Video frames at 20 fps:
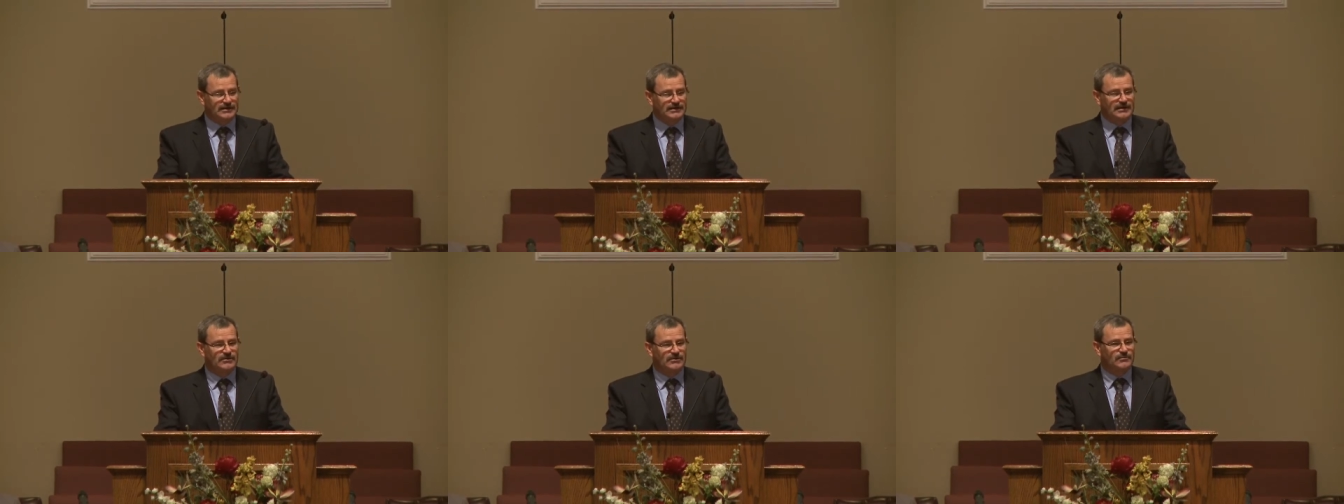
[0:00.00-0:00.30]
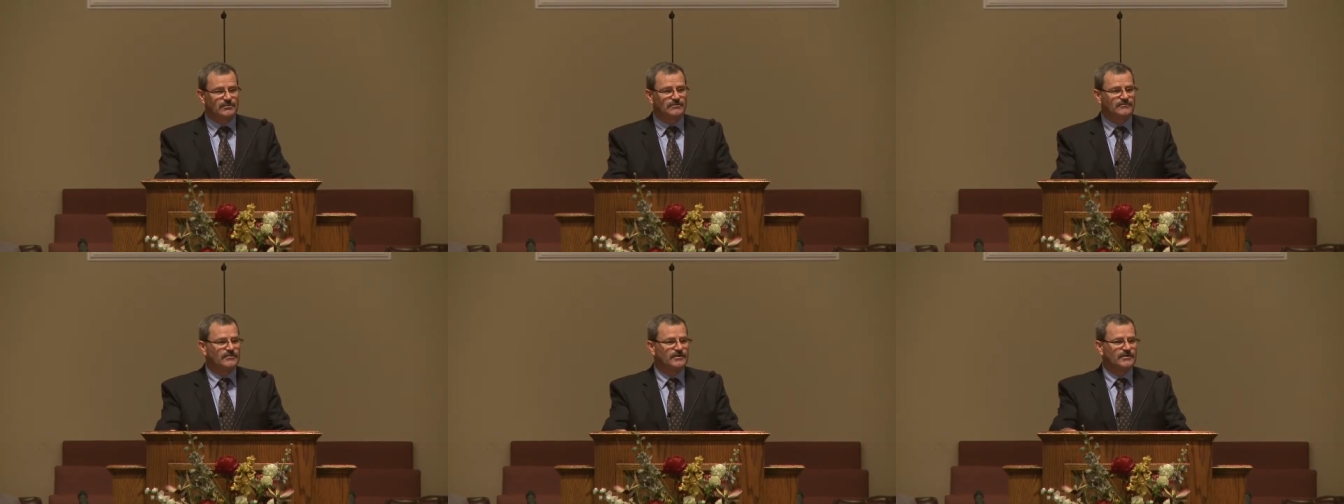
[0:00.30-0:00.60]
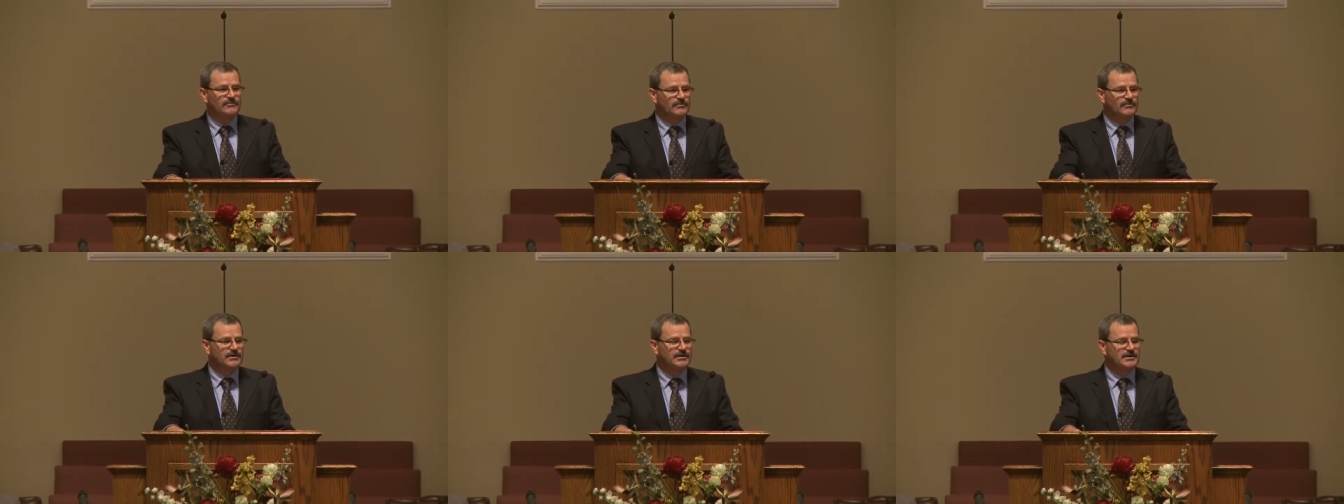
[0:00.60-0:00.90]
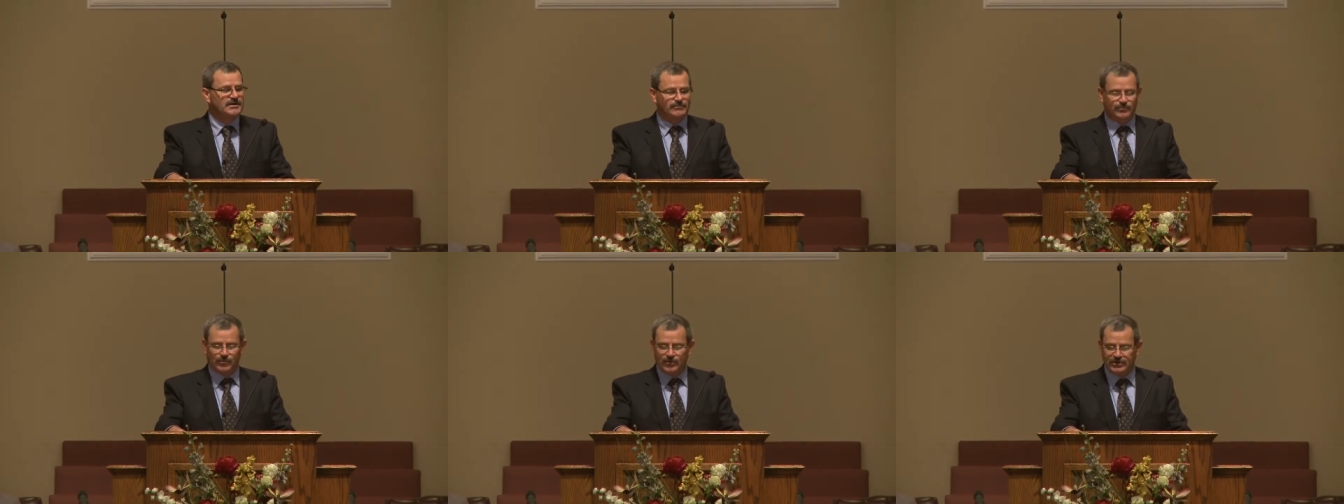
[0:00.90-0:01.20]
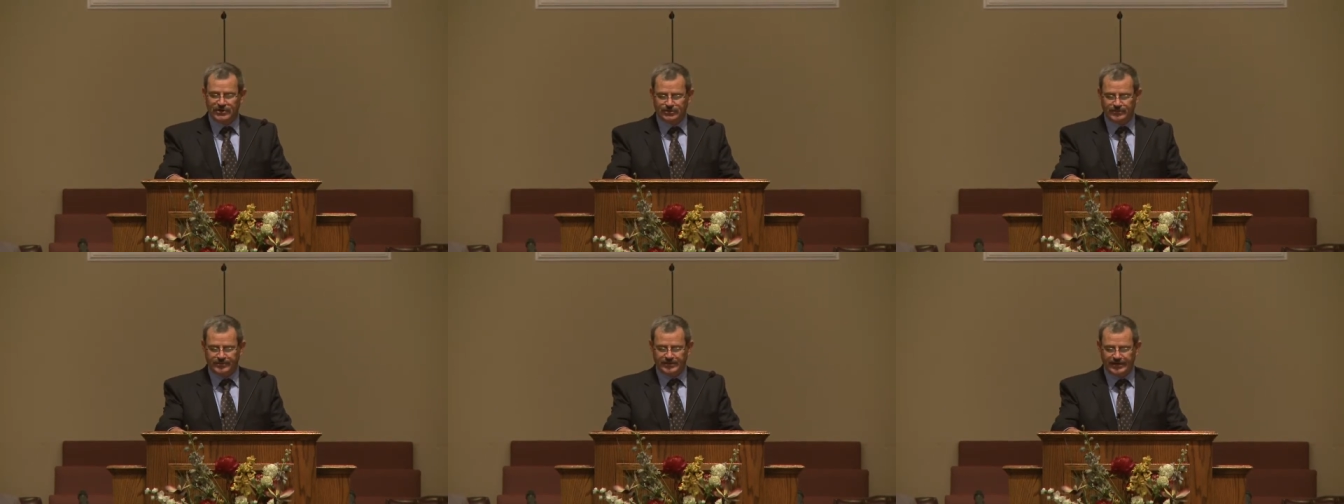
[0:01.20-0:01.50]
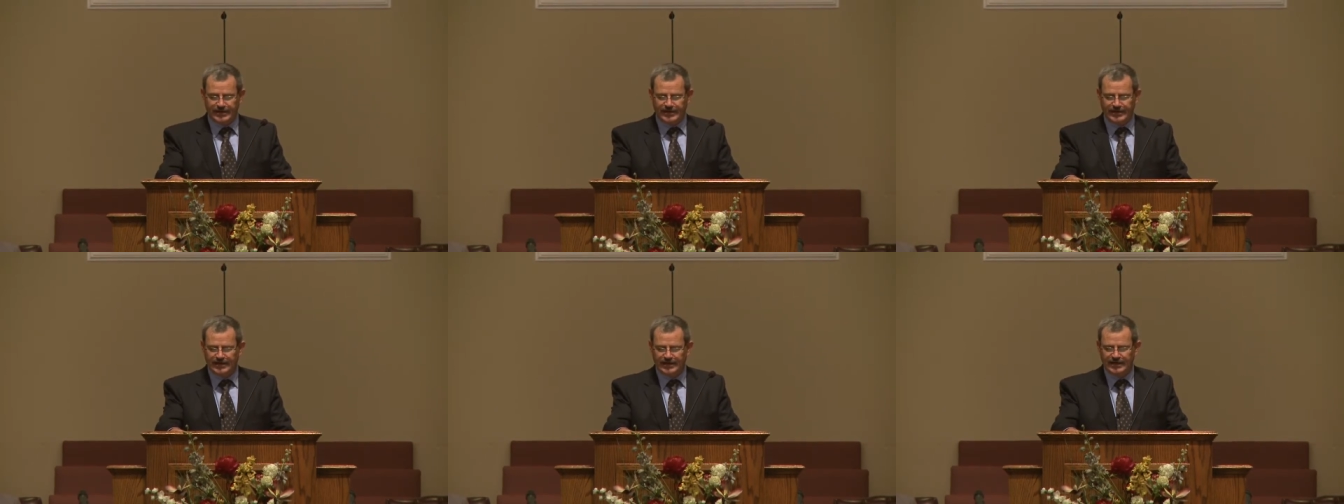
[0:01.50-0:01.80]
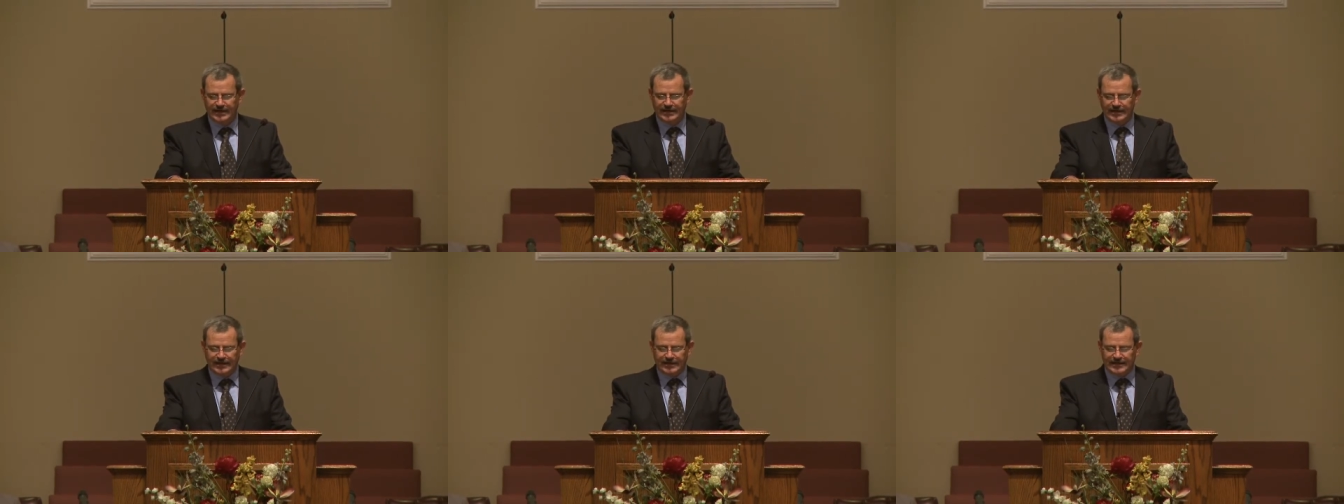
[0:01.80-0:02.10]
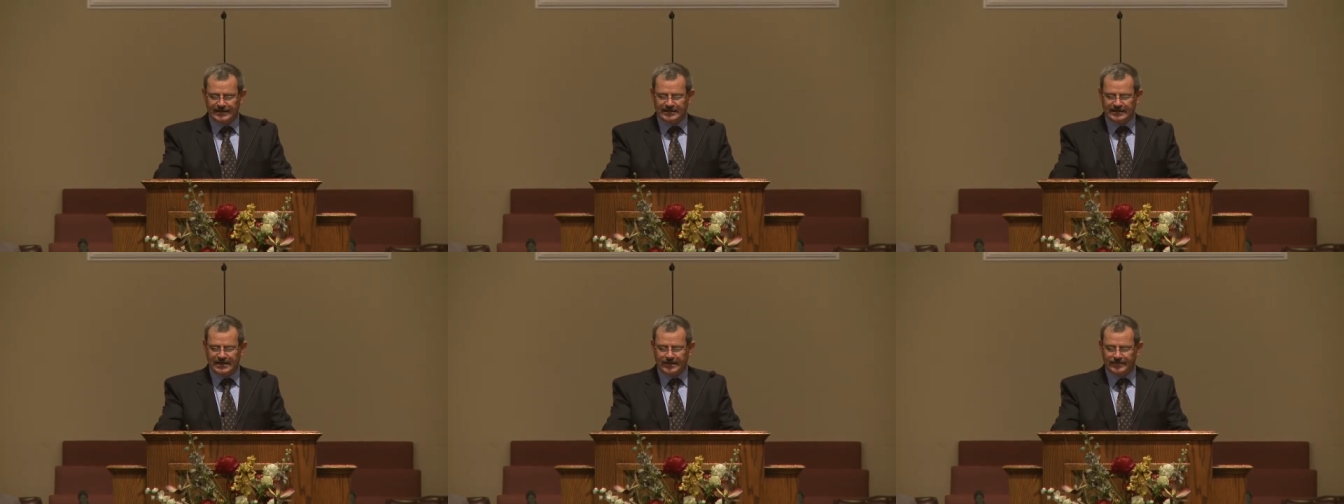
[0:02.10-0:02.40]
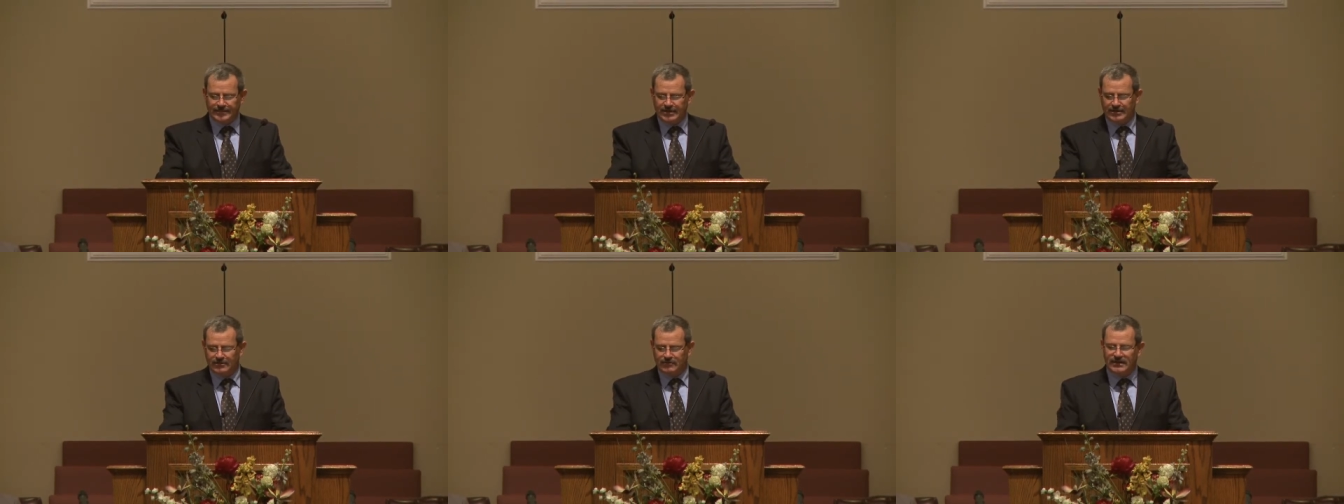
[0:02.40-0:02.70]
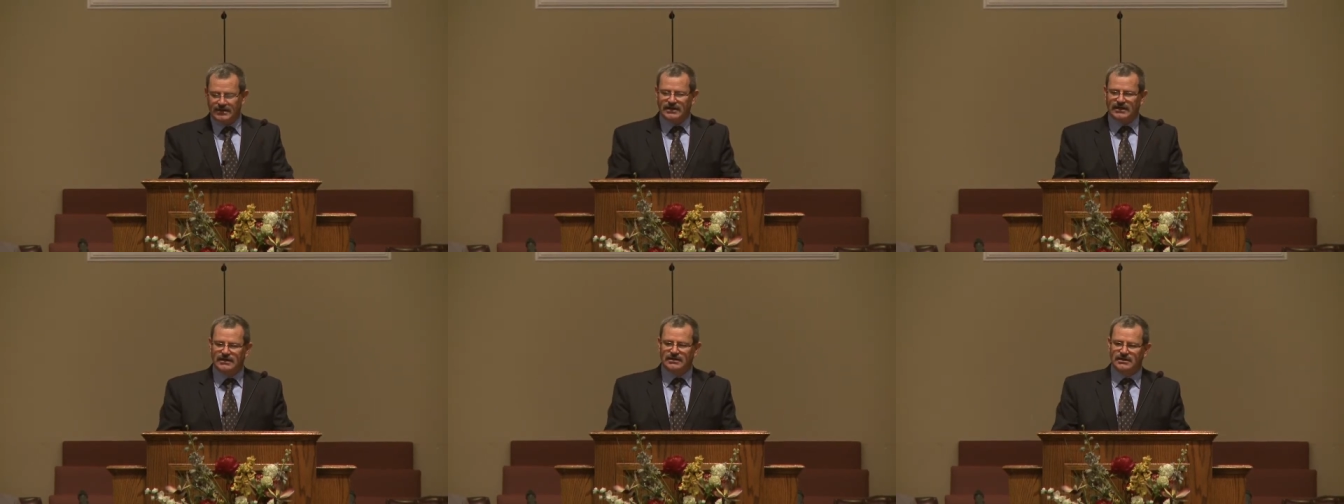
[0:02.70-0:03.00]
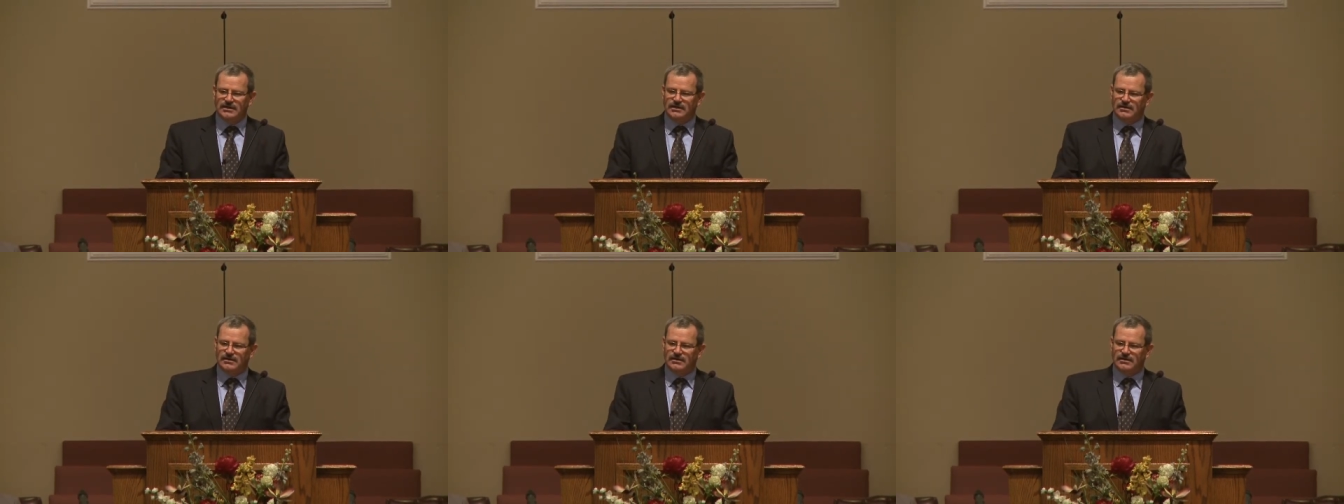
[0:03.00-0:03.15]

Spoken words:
And that's what really impressed me, that he didn't come in here, well,